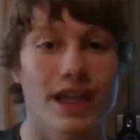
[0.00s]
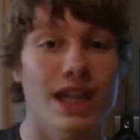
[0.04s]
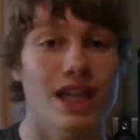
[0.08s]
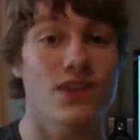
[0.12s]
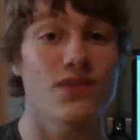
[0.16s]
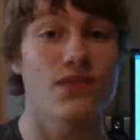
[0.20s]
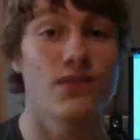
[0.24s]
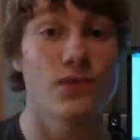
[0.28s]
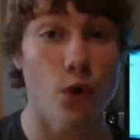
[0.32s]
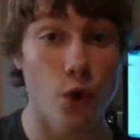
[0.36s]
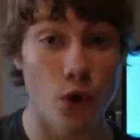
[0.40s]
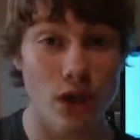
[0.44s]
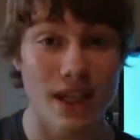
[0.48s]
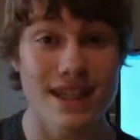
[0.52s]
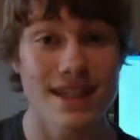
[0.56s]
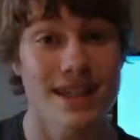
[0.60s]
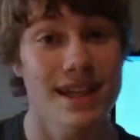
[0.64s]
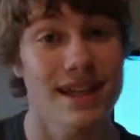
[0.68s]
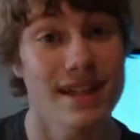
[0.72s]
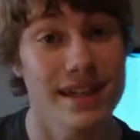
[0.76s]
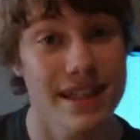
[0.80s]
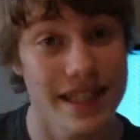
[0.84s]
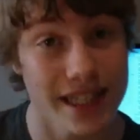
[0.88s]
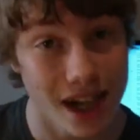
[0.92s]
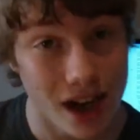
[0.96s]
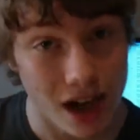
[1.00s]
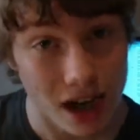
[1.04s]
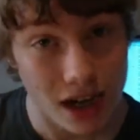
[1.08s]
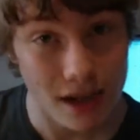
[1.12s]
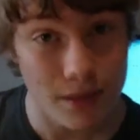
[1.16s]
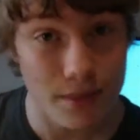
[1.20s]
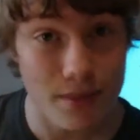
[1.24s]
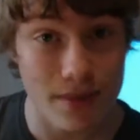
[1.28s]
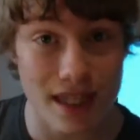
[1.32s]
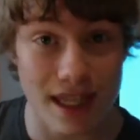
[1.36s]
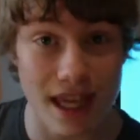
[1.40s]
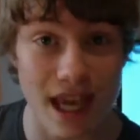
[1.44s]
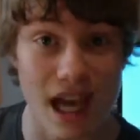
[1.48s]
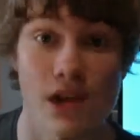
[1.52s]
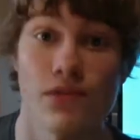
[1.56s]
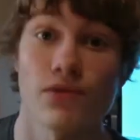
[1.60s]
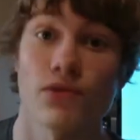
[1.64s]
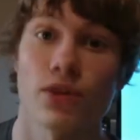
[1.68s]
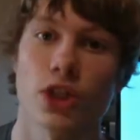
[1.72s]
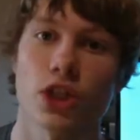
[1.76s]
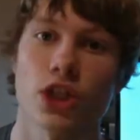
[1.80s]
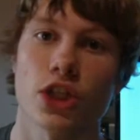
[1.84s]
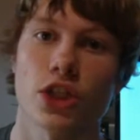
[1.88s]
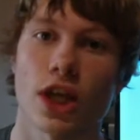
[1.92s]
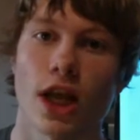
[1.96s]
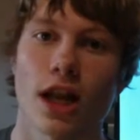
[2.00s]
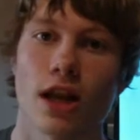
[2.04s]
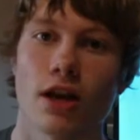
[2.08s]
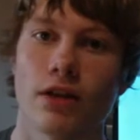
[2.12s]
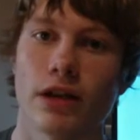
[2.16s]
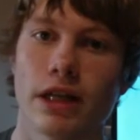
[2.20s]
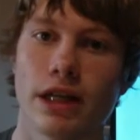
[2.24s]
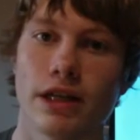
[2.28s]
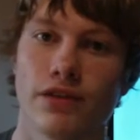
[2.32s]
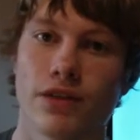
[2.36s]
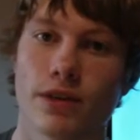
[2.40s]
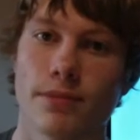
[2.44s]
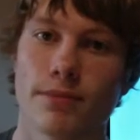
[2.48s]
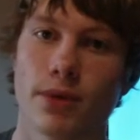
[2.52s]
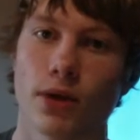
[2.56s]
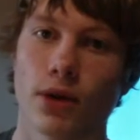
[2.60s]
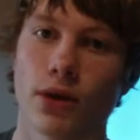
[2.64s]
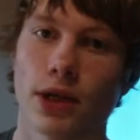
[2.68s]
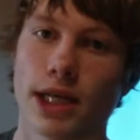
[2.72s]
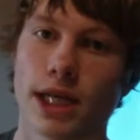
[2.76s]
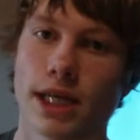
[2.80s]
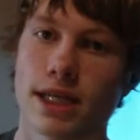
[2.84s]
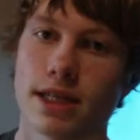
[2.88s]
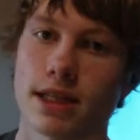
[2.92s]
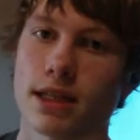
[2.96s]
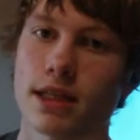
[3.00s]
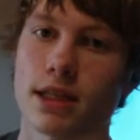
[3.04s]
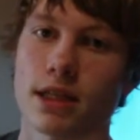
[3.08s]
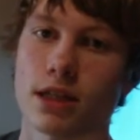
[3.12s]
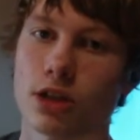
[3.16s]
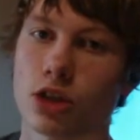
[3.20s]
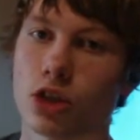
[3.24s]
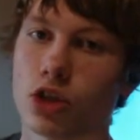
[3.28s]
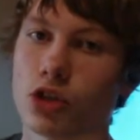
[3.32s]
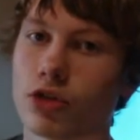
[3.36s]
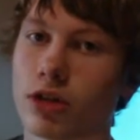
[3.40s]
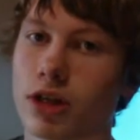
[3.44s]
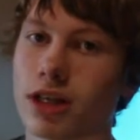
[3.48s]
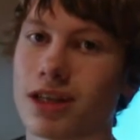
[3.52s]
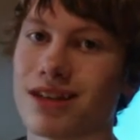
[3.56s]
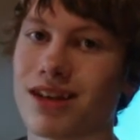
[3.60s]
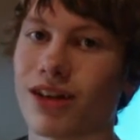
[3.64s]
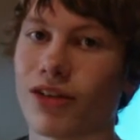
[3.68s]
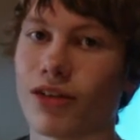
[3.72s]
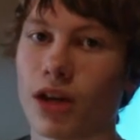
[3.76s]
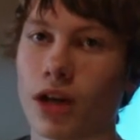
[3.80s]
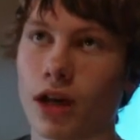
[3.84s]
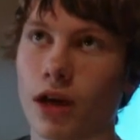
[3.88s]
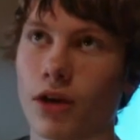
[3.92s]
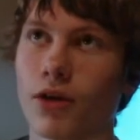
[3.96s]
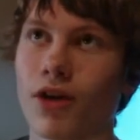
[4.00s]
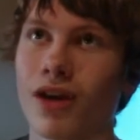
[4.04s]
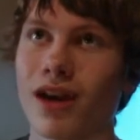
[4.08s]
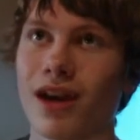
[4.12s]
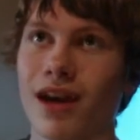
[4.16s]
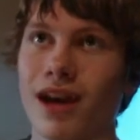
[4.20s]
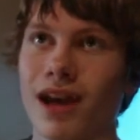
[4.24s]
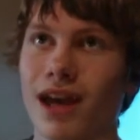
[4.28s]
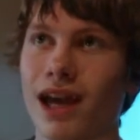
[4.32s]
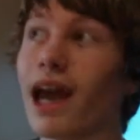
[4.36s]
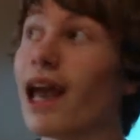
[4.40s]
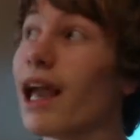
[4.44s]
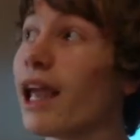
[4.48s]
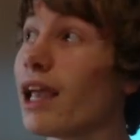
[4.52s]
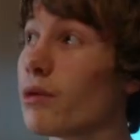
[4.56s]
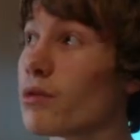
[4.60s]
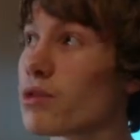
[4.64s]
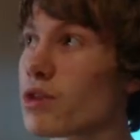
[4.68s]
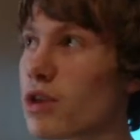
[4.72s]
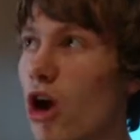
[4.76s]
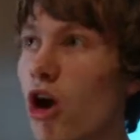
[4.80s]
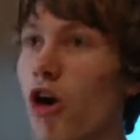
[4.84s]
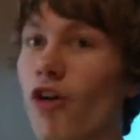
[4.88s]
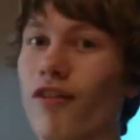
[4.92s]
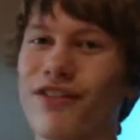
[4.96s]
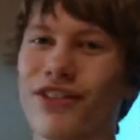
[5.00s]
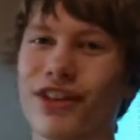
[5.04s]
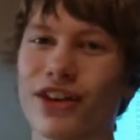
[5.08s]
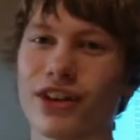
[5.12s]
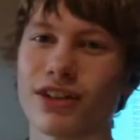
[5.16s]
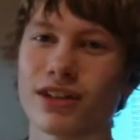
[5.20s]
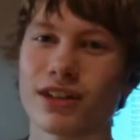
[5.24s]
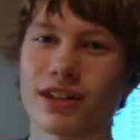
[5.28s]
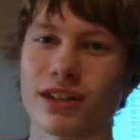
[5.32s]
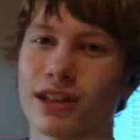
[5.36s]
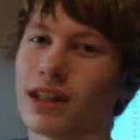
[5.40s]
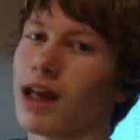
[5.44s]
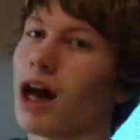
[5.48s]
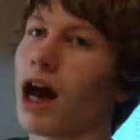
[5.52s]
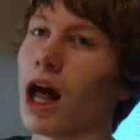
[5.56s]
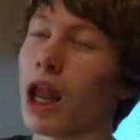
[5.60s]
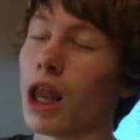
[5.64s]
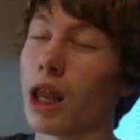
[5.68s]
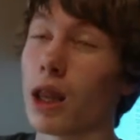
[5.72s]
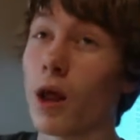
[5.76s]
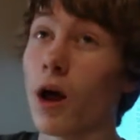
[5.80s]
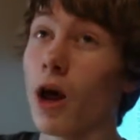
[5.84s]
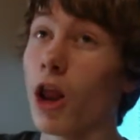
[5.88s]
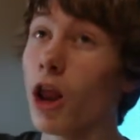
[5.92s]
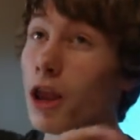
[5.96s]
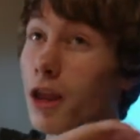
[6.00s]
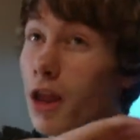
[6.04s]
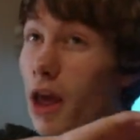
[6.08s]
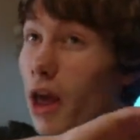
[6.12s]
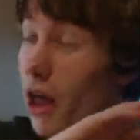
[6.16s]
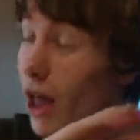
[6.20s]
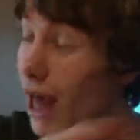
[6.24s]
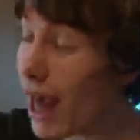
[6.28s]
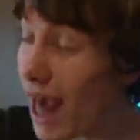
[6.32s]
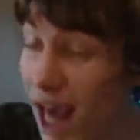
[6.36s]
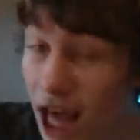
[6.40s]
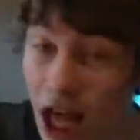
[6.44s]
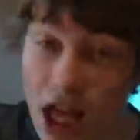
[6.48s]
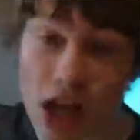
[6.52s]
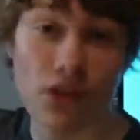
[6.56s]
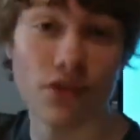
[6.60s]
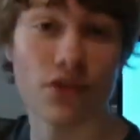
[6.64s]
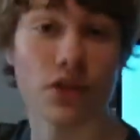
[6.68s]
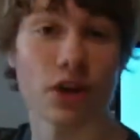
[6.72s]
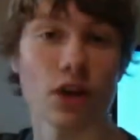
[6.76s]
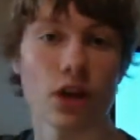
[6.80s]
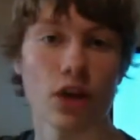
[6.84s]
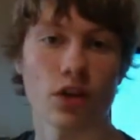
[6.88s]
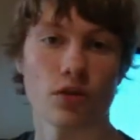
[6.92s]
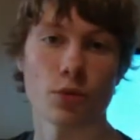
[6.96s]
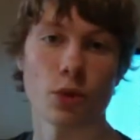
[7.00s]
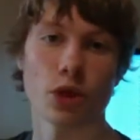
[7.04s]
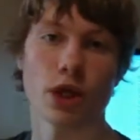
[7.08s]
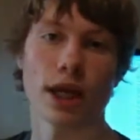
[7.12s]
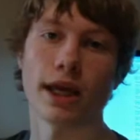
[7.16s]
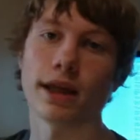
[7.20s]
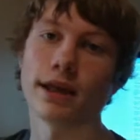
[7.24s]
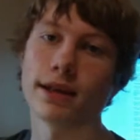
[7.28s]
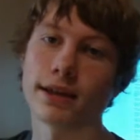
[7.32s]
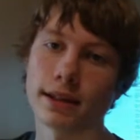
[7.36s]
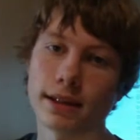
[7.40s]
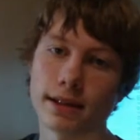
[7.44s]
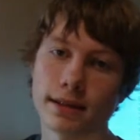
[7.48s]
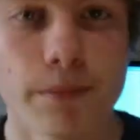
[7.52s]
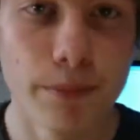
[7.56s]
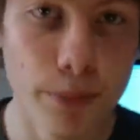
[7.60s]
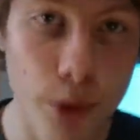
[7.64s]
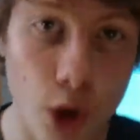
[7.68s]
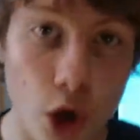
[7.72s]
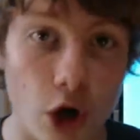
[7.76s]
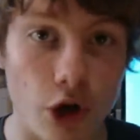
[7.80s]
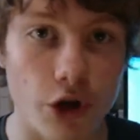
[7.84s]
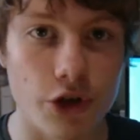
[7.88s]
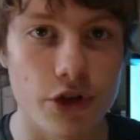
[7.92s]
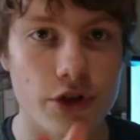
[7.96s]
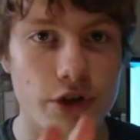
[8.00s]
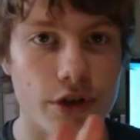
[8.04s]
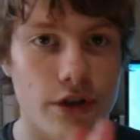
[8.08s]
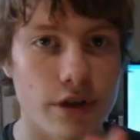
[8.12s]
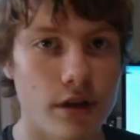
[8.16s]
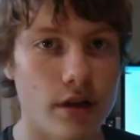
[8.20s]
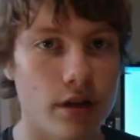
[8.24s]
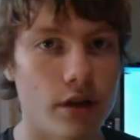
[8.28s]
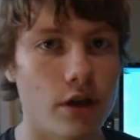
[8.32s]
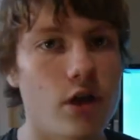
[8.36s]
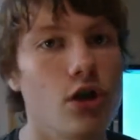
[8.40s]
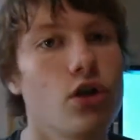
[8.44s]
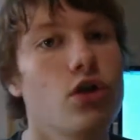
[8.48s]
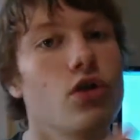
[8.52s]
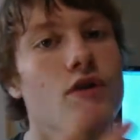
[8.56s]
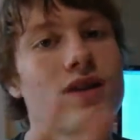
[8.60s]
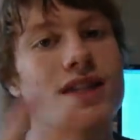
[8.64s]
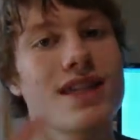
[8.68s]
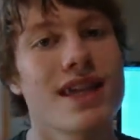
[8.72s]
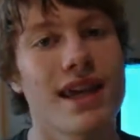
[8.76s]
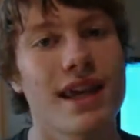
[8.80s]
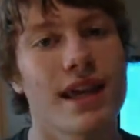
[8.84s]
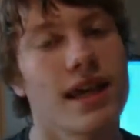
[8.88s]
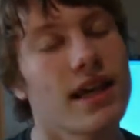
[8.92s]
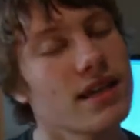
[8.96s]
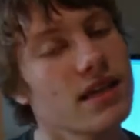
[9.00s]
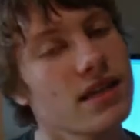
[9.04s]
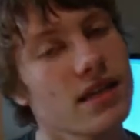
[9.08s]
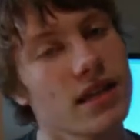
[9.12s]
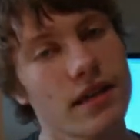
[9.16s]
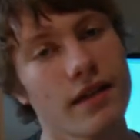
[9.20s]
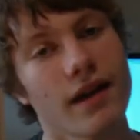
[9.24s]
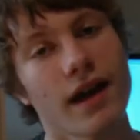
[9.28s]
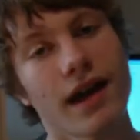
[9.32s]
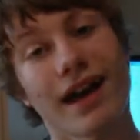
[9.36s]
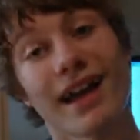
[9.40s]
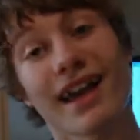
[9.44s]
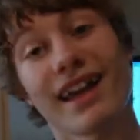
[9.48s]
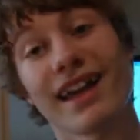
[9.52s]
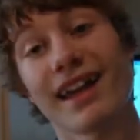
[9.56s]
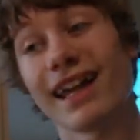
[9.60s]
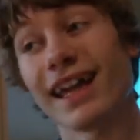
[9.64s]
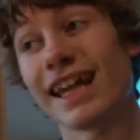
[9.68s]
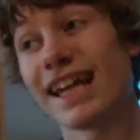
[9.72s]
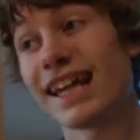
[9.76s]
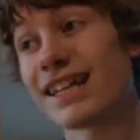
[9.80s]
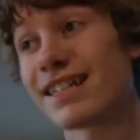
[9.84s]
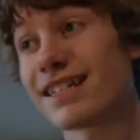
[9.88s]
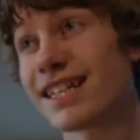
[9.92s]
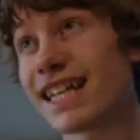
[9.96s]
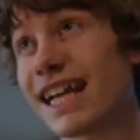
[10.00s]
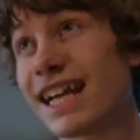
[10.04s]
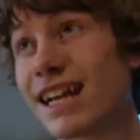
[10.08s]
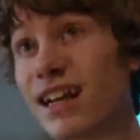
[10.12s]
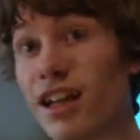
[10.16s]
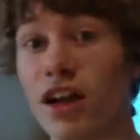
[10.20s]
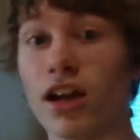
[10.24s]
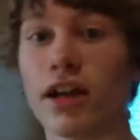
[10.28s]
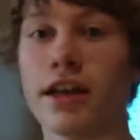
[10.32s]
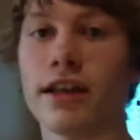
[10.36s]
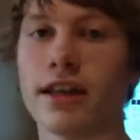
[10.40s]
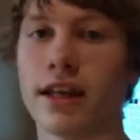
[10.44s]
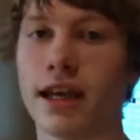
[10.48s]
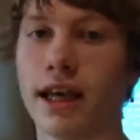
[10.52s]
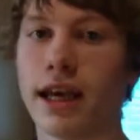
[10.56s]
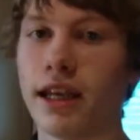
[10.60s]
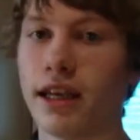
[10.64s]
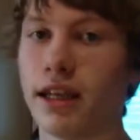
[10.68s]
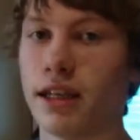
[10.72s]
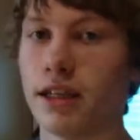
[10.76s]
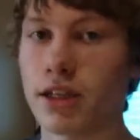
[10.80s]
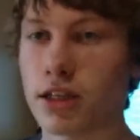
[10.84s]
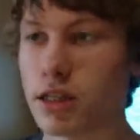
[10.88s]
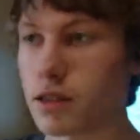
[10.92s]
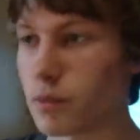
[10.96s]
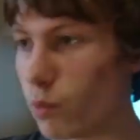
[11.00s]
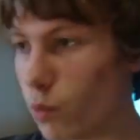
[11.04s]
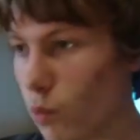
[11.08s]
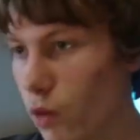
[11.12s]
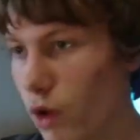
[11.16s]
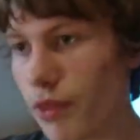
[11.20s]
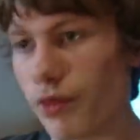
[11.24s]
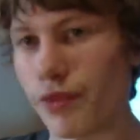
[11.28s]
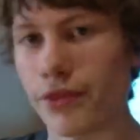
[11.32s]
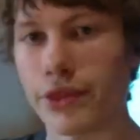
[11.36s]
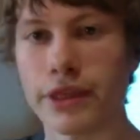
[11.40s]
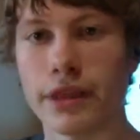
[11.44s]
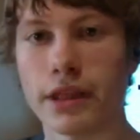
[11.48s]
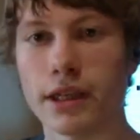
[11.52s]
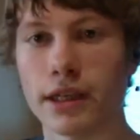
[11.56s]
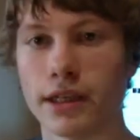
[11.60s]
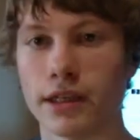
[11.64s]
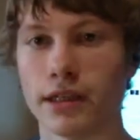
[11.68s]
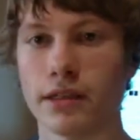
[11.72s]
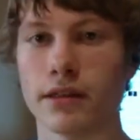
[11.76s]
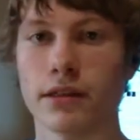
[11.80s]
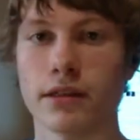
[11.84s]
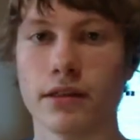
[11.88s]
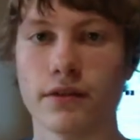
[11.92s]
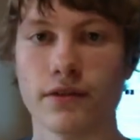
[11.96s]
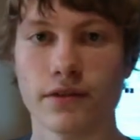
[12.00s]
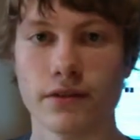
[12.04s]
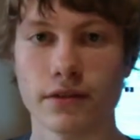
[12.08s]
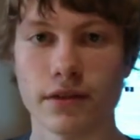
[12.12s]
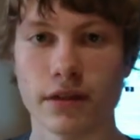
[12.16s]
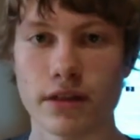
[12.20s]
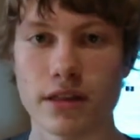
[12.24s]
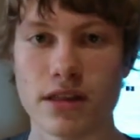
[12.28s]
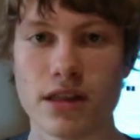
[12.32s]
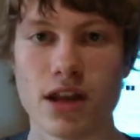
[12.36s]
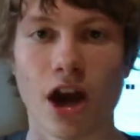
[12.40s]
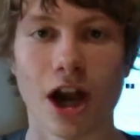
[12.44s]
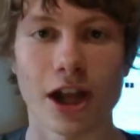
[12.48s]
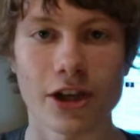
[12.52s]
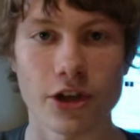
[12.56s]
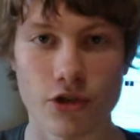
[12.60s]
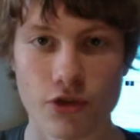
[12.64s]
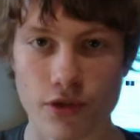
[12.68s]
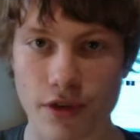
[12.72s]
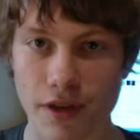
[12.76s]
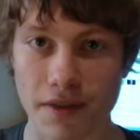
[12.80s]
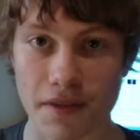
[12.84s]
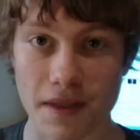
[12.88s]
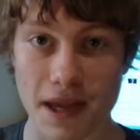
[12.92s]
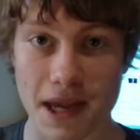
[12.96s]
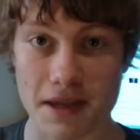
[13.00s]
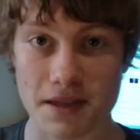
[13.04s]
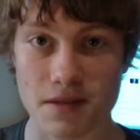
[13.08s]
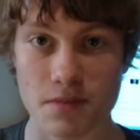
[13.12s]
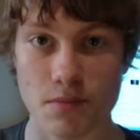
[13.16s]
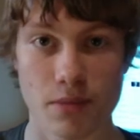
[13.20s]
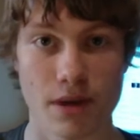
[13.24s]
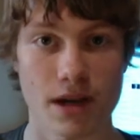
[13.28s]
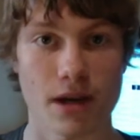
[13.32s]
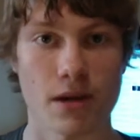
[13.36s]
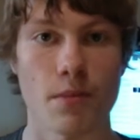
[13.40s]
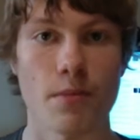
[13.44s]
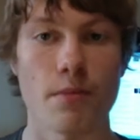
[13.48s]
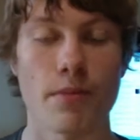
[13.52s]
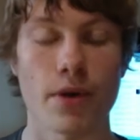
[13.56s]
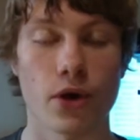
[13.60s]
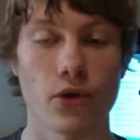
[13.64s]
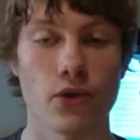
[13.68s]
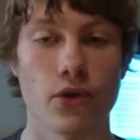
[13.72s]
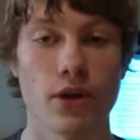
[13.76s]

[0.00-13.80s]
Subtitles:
He already gets 46 times the average salary of employees in this country, so, you know, he was offered a hell of a lot of money. But the news is that he has declined it, and he doesn't want the £900,000